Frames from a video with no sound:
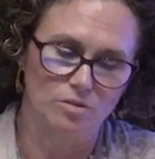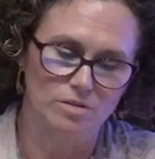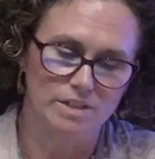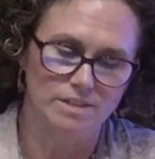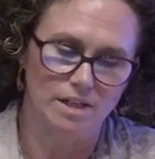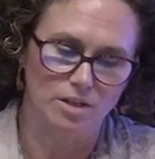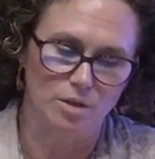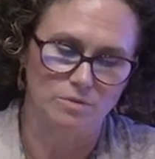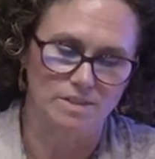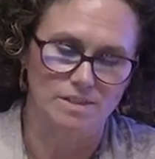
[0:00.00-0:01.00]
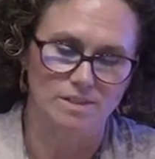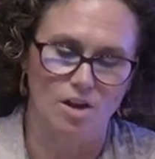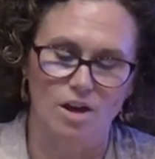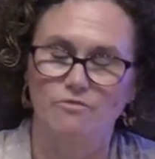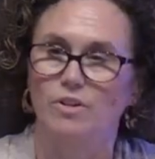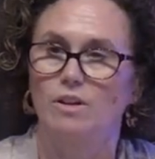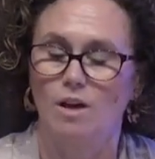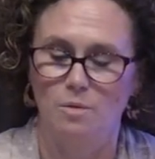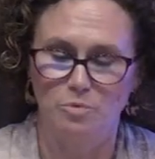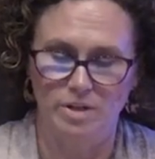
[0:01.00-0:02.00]
early psychosis, offering
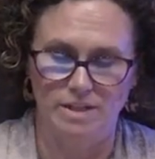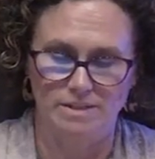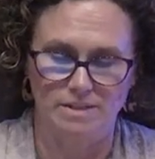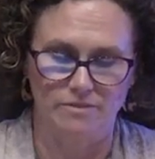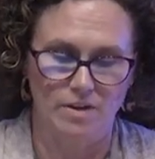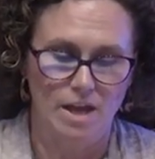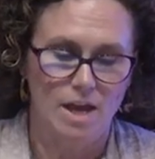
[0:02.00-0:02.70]
comprehensive